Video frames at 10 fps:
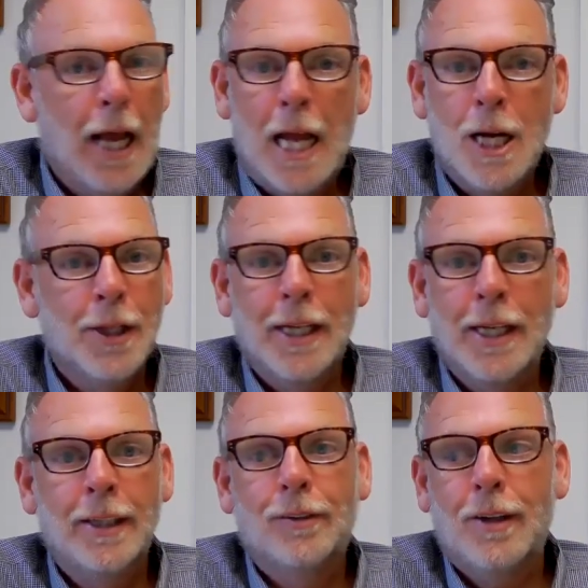I don't think
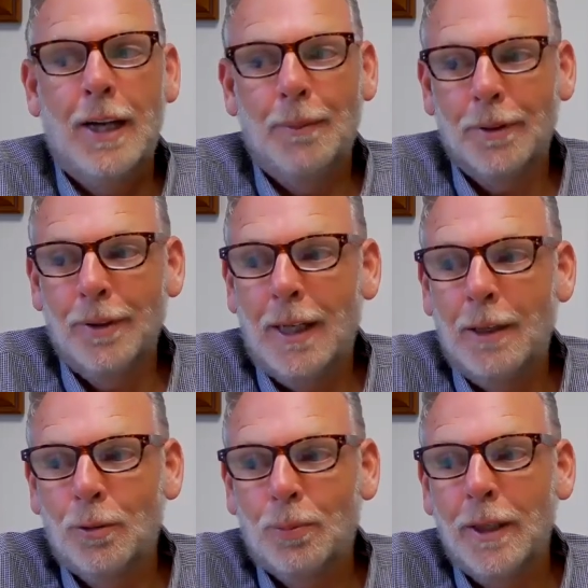anything's collapsing. The
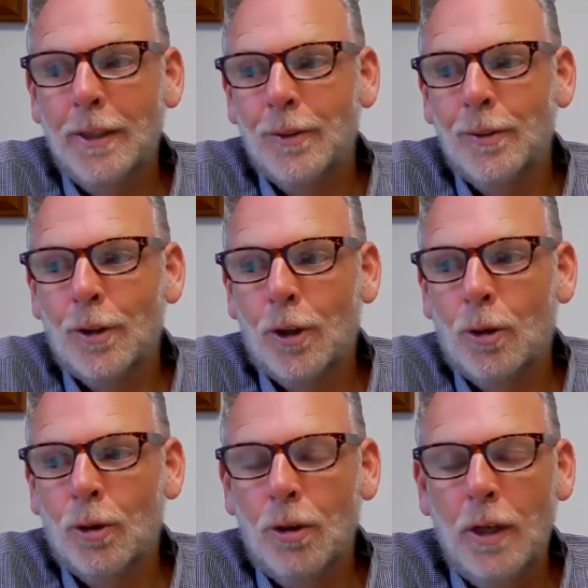house prices
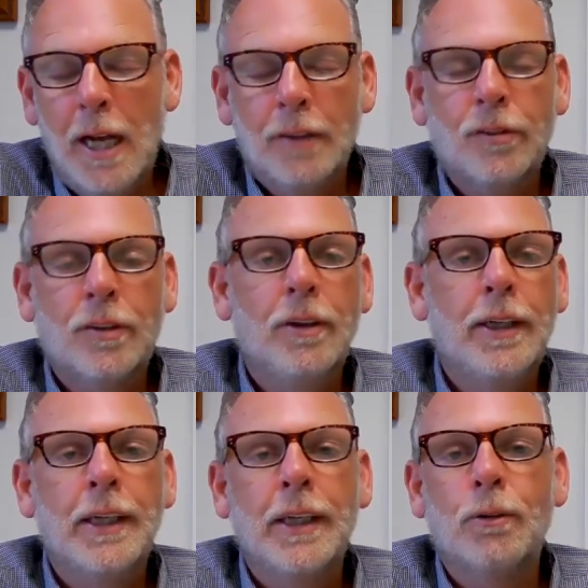are
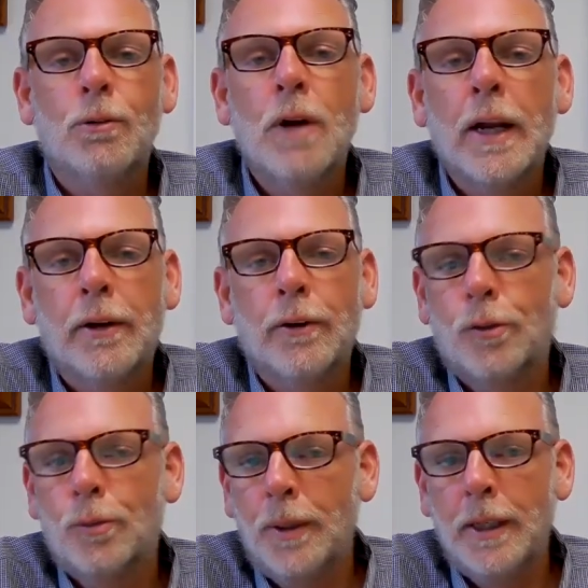escalating at record
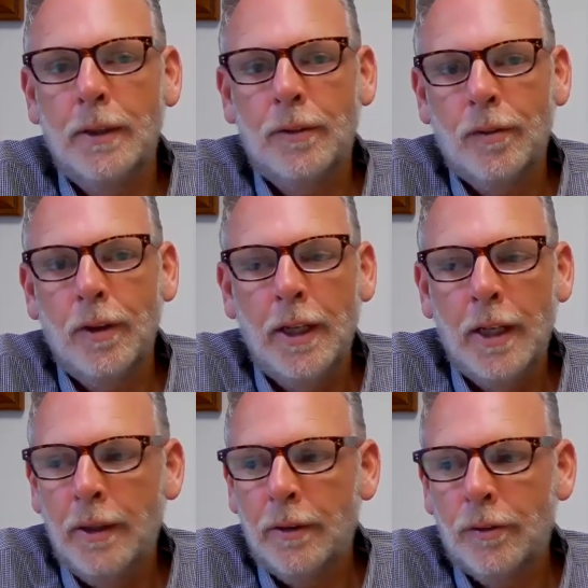speeds,
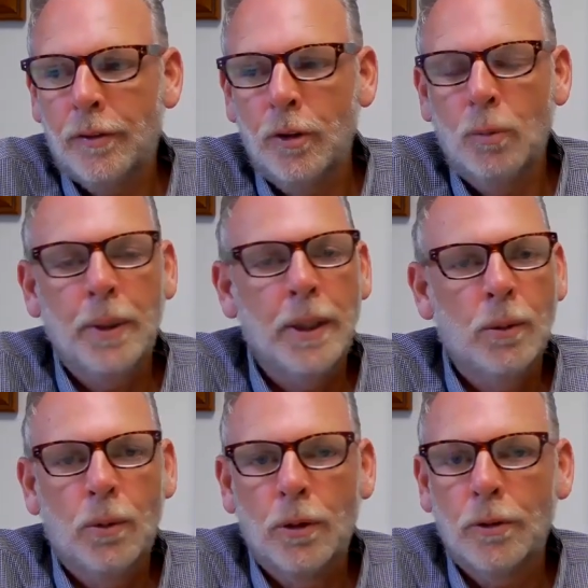and there's still bidding
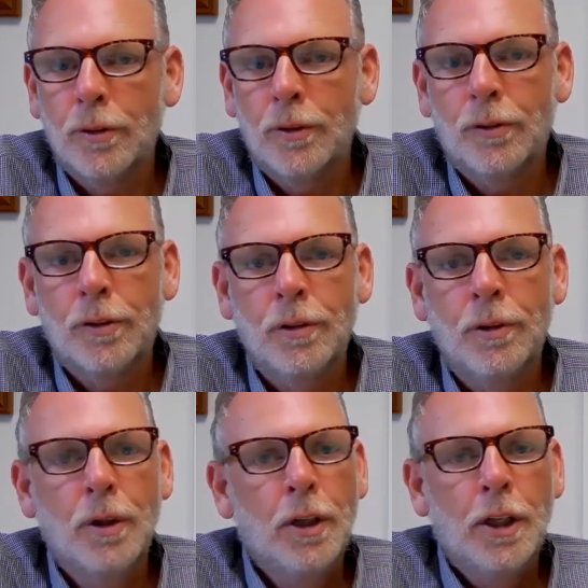wars, and there's
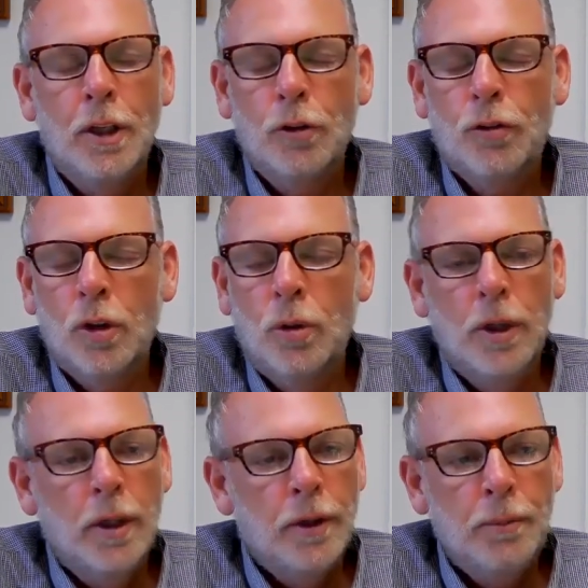still, so
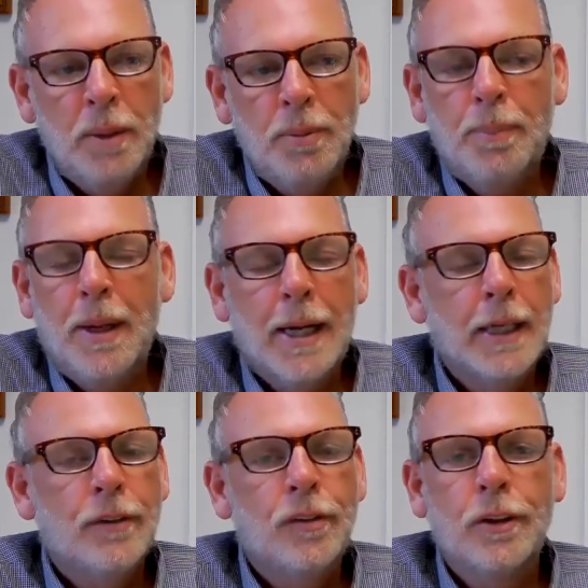there may be
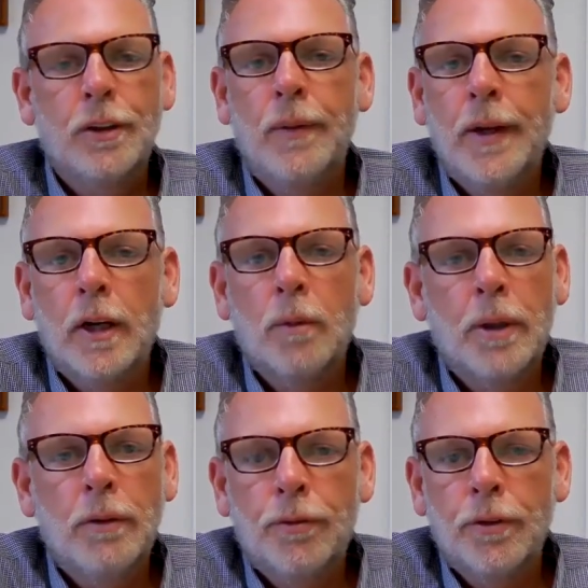pockets here and there,
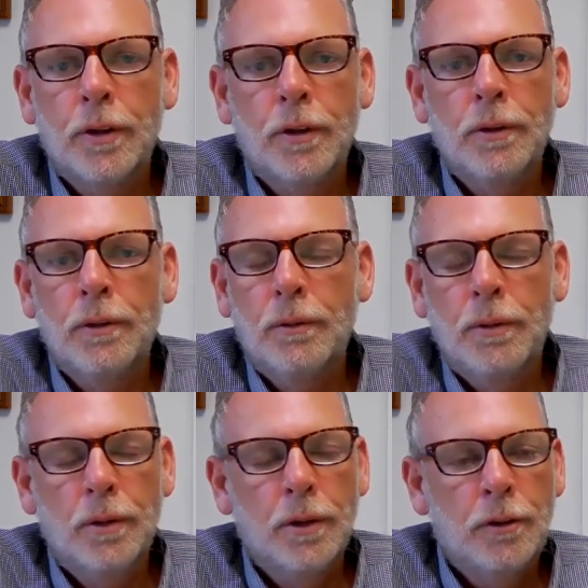but for the
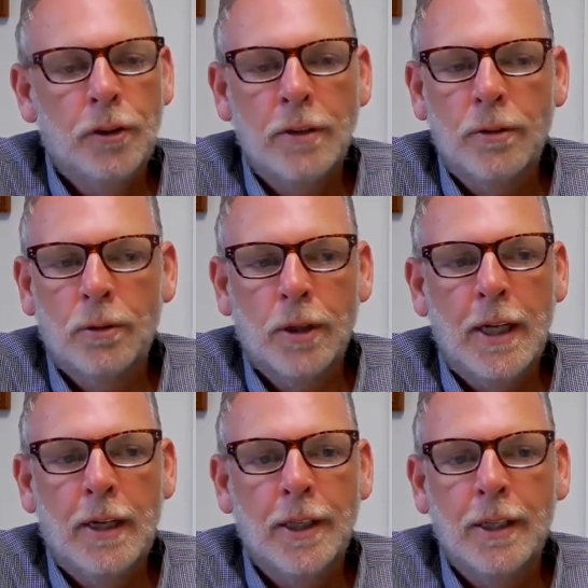general
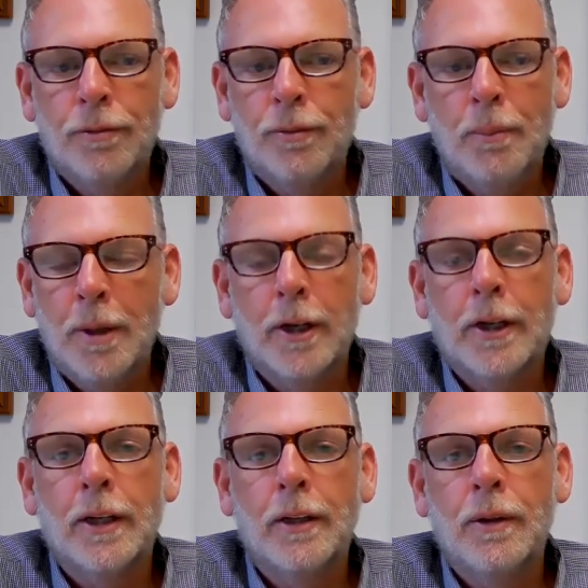reality of
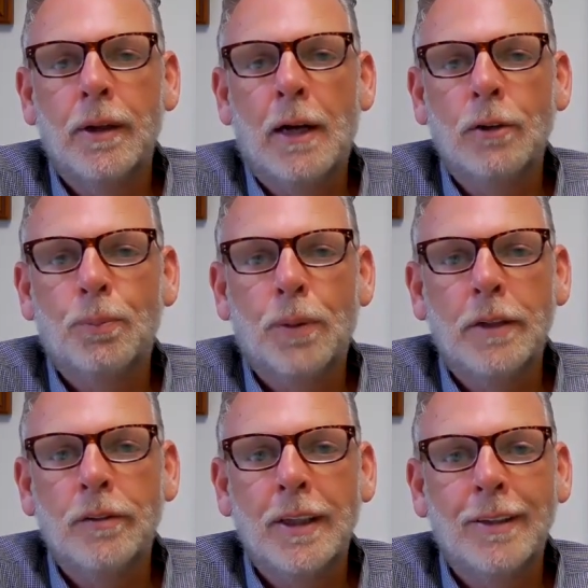America, house
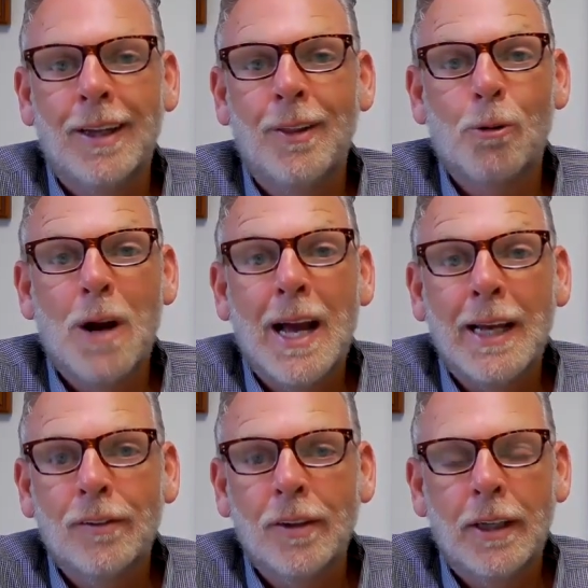pricing is on the
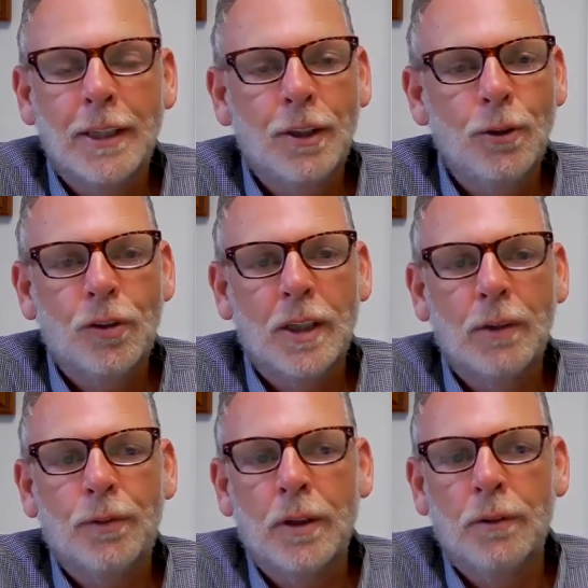rise. And like you said,
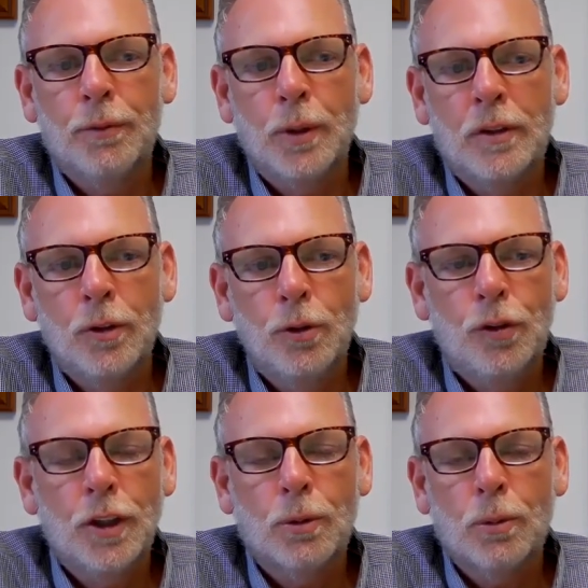if we do
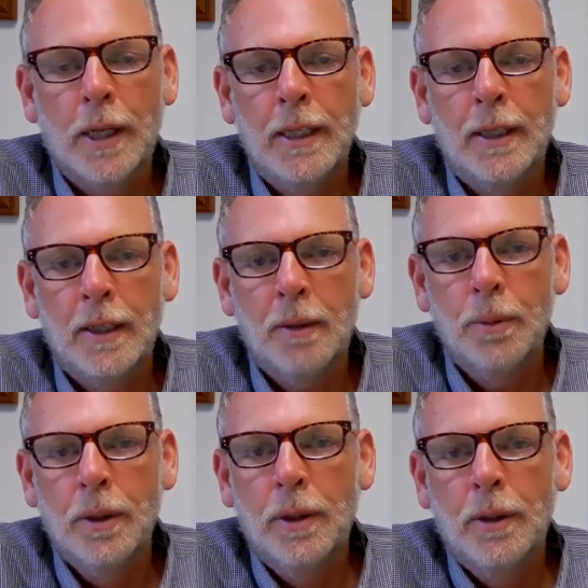see a rate dip
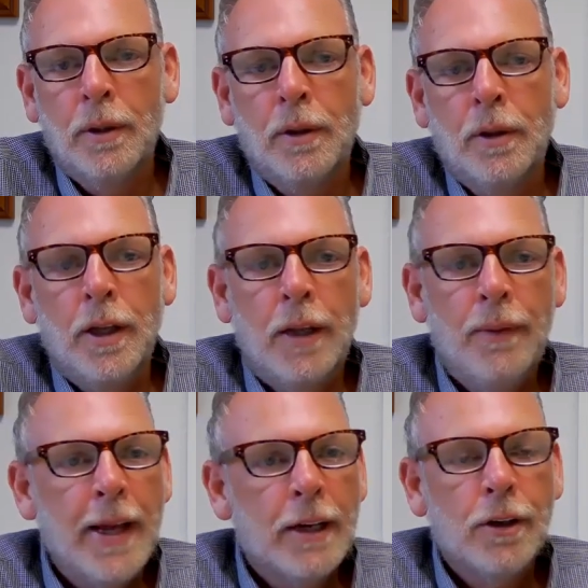and
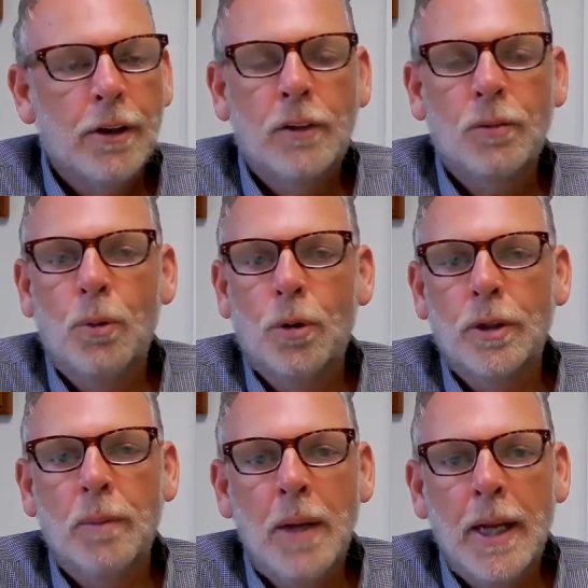that creates more
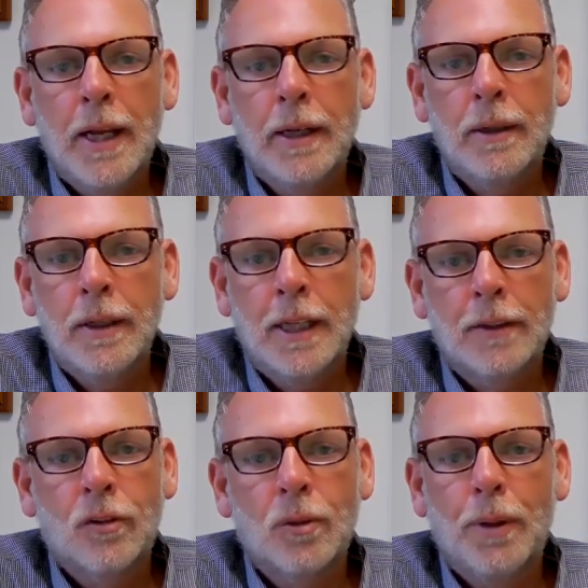demand,
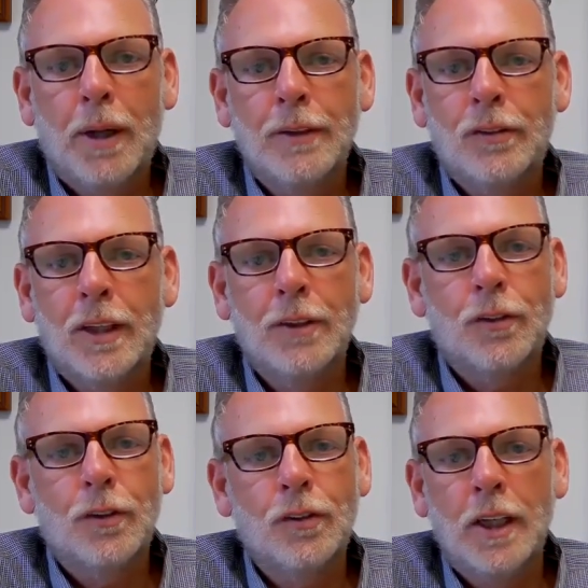yet supply stays
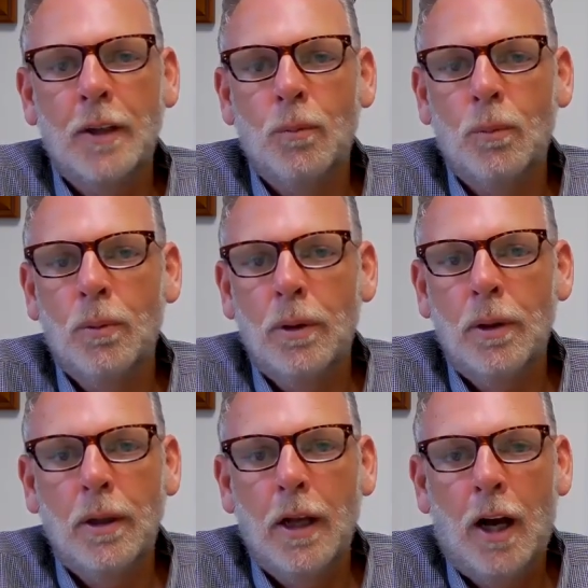the same,
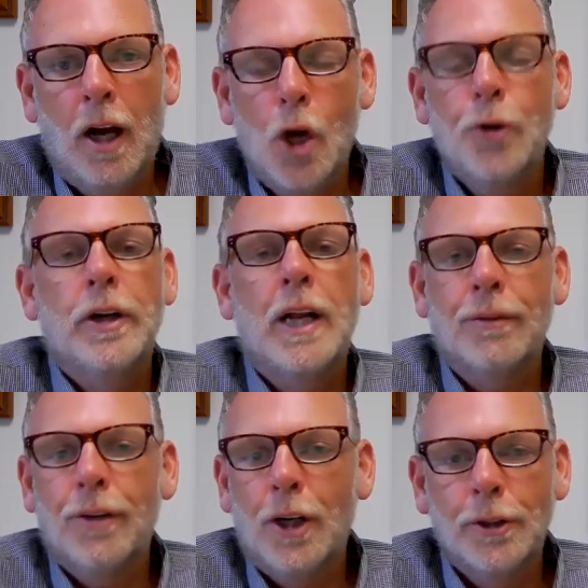100 out
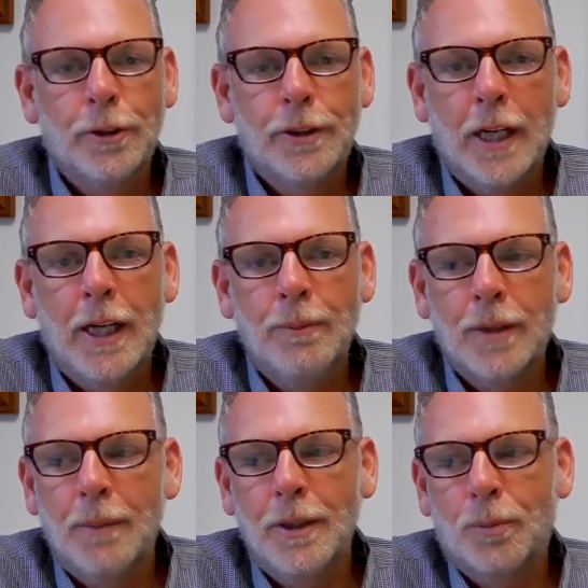of 100 times,
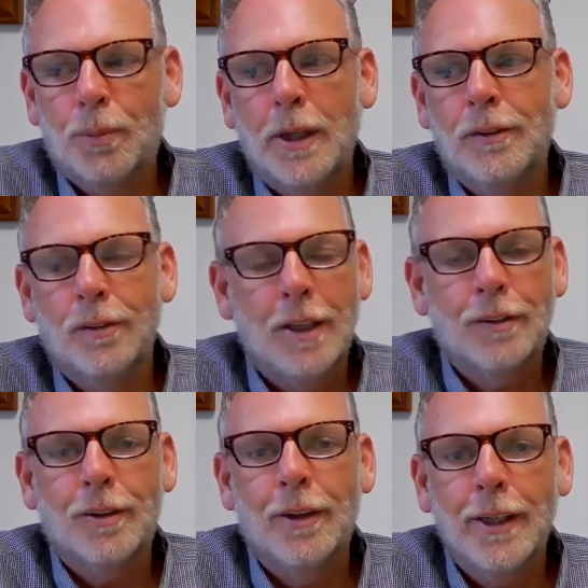that means prices
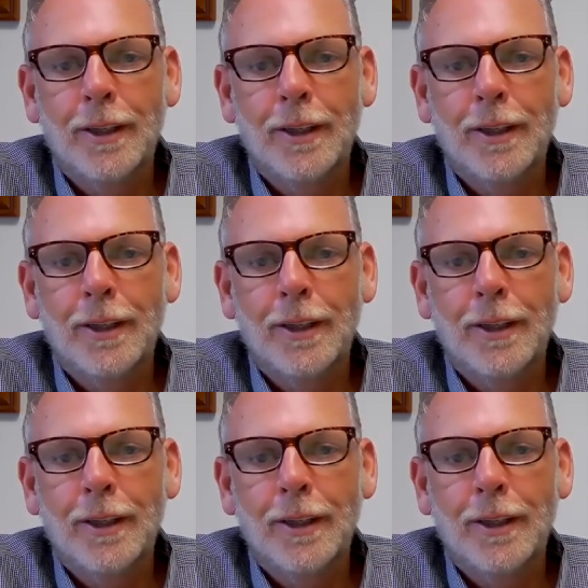escalate,